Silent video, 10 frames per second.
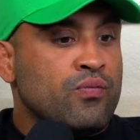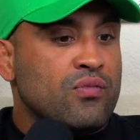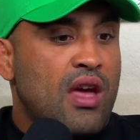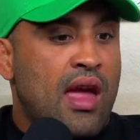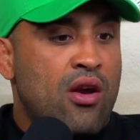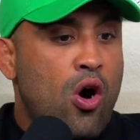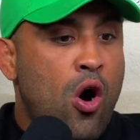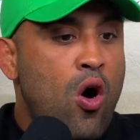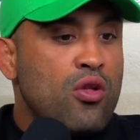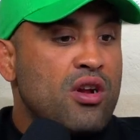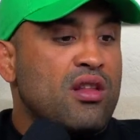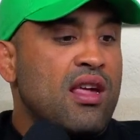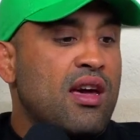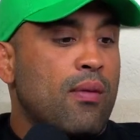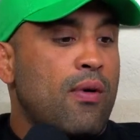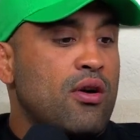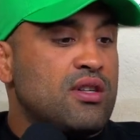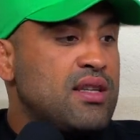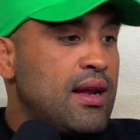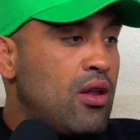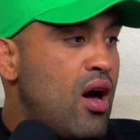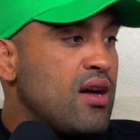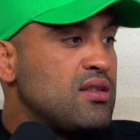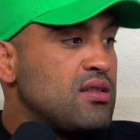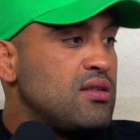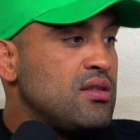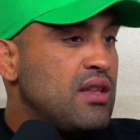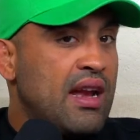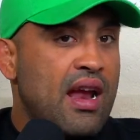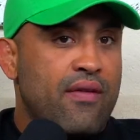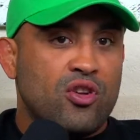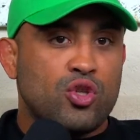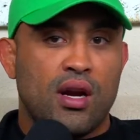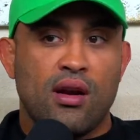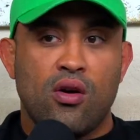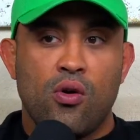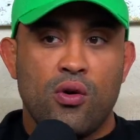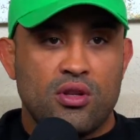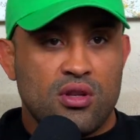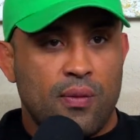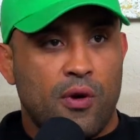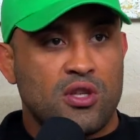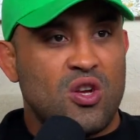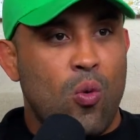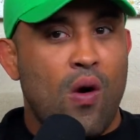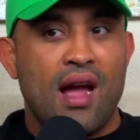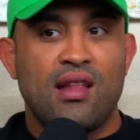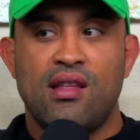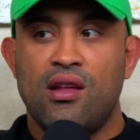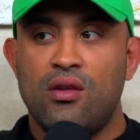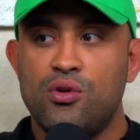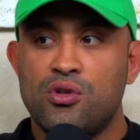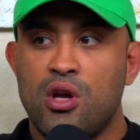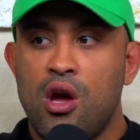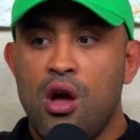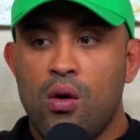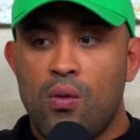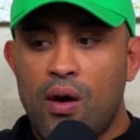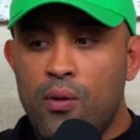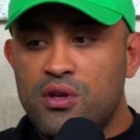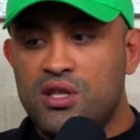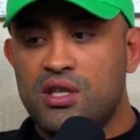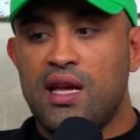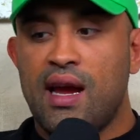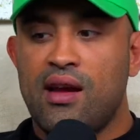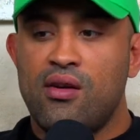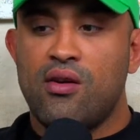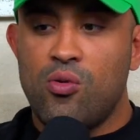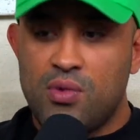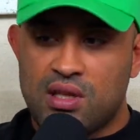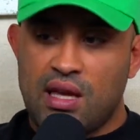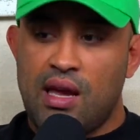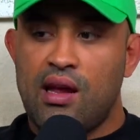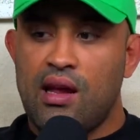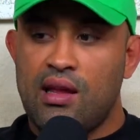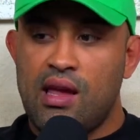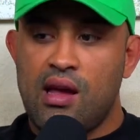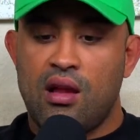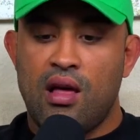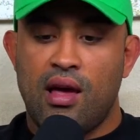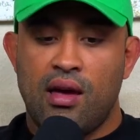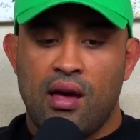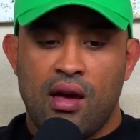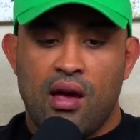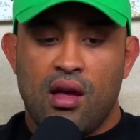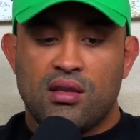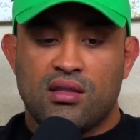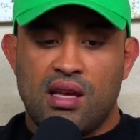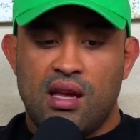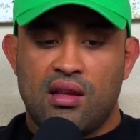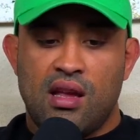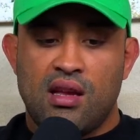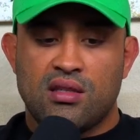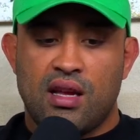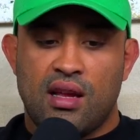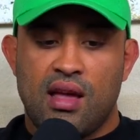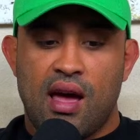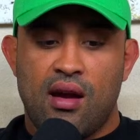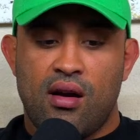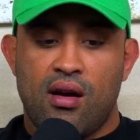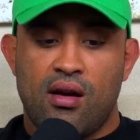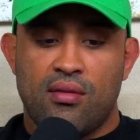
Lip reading: and all they think about is they lost. They never try to go into the process. Why did they lose? What was their technical mistake? And I think like seeing things like that are